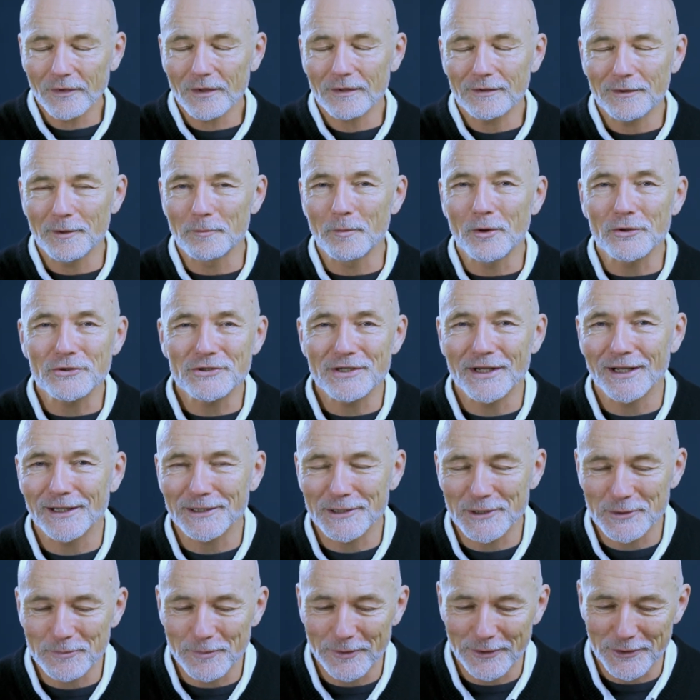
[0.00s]
Emotionally Healthy
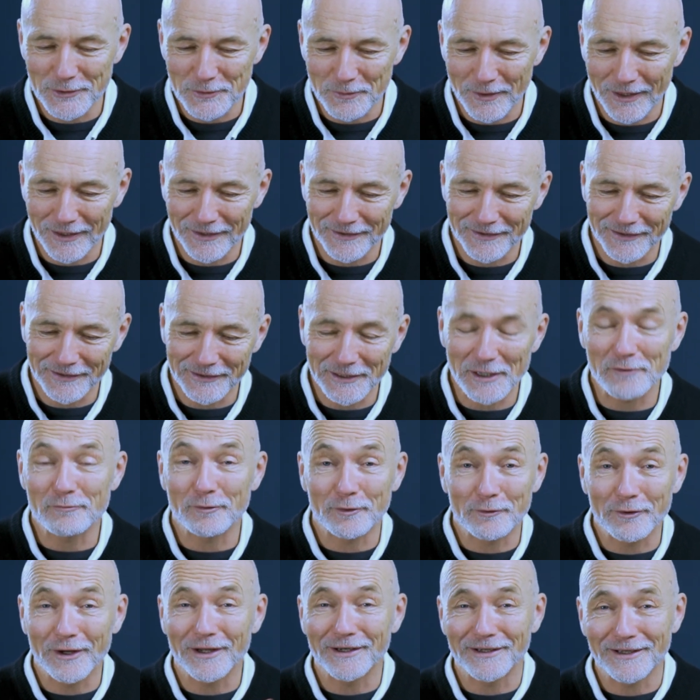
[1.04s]
Spirituality, they have a
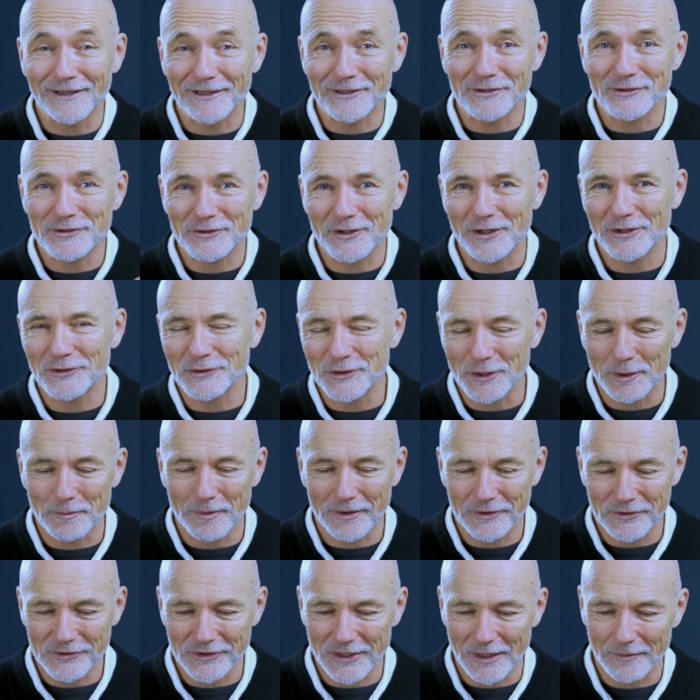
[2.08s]
great illustration
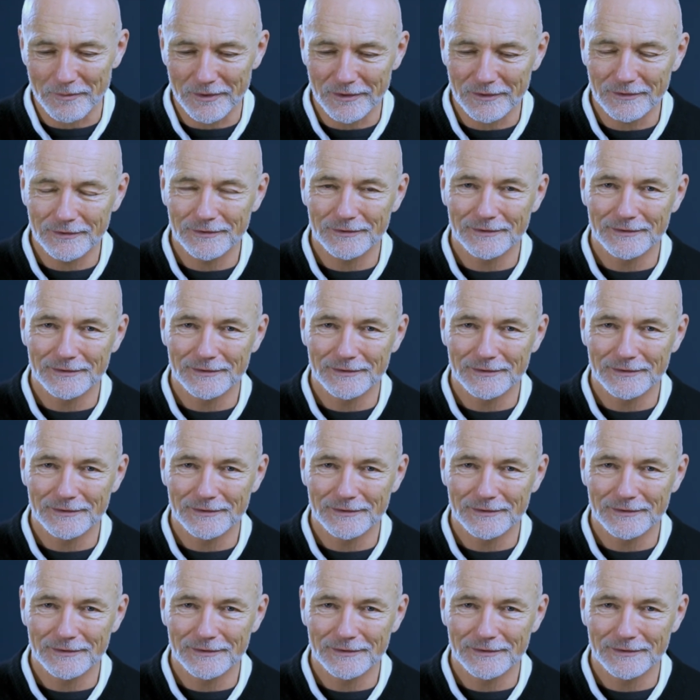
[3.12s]
about Sabbath.